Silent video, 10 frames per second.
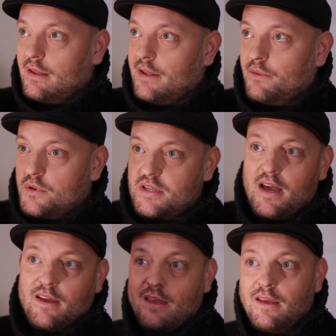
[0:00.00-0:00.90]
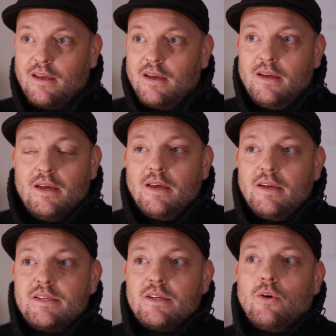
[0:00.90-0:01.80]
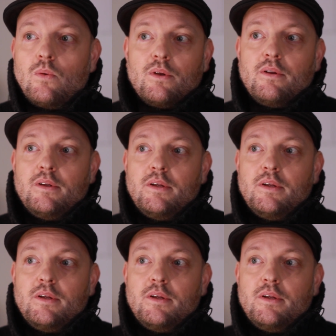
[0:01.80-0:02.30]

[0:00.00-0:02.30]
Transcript: it was hanging his old